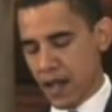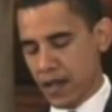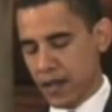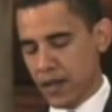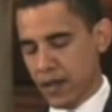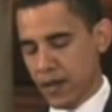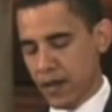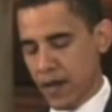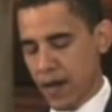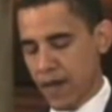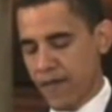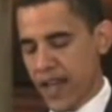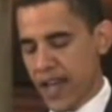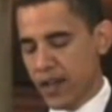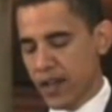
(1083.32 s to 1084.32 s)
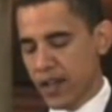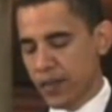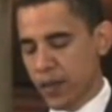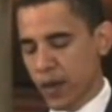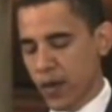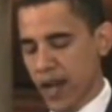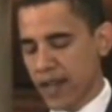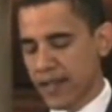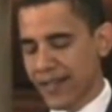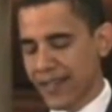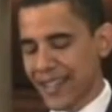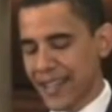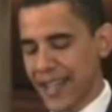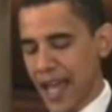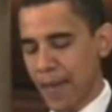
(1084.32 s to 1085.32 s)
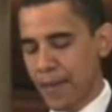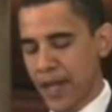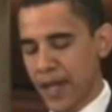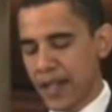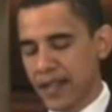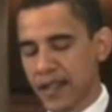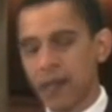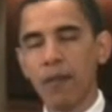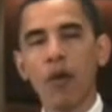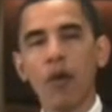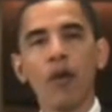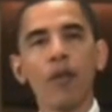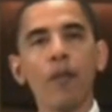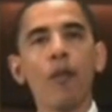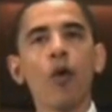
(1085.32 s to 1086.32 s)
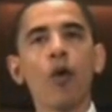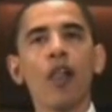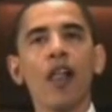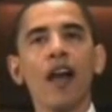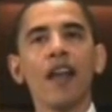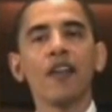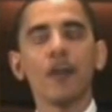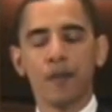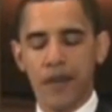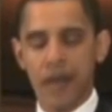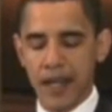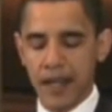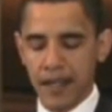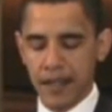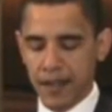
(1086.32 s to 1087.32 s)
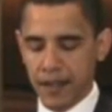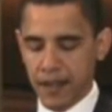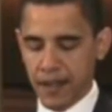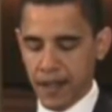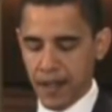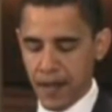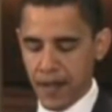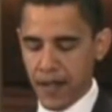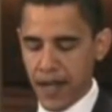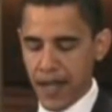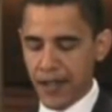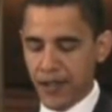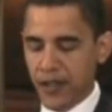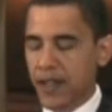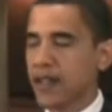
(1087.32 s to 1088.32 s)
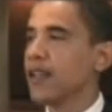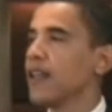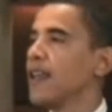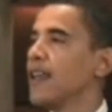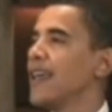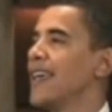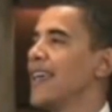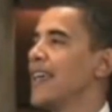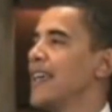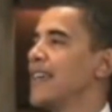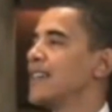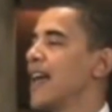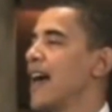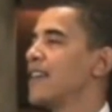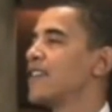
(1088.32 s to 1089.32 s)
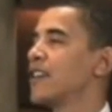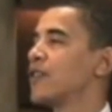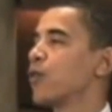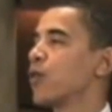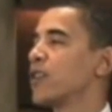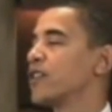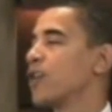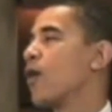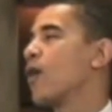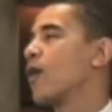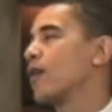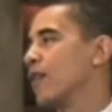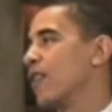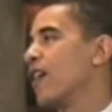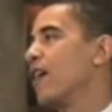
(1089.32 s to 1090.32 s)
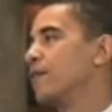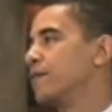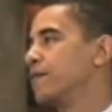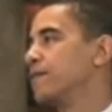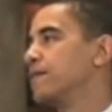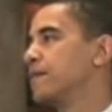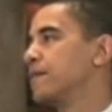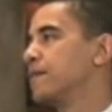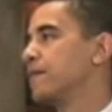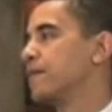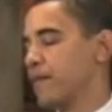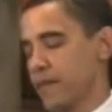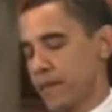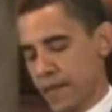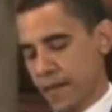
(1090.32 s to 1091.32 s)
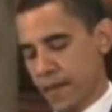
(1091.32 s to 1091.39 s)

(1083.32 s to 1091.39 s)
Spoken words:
So our failure as progressives to tap into the moral underpinnings of the nation is not just rhetorical, though.